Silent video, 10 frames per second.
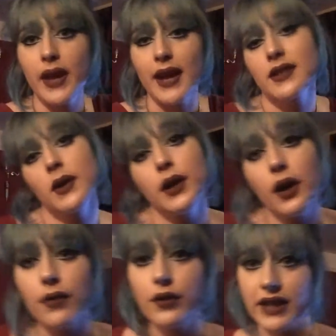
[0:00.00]
Yeah, so I
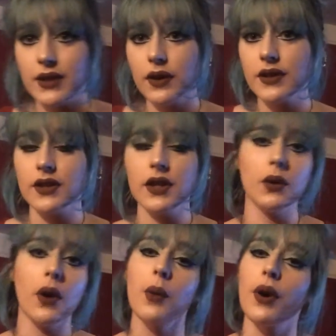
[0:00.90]
don't have the resources to
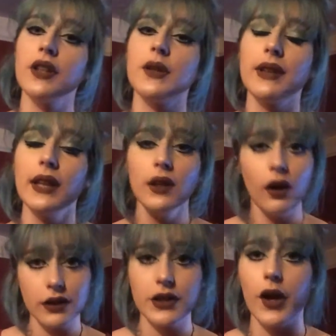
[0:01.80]
do what I want to do in the
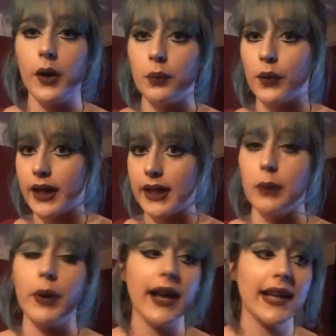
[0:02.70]
long term
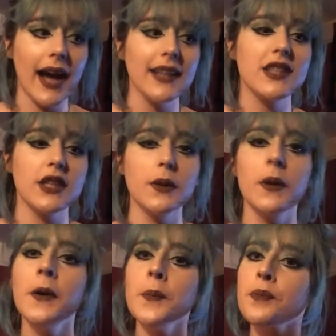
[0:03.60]
really, but I can do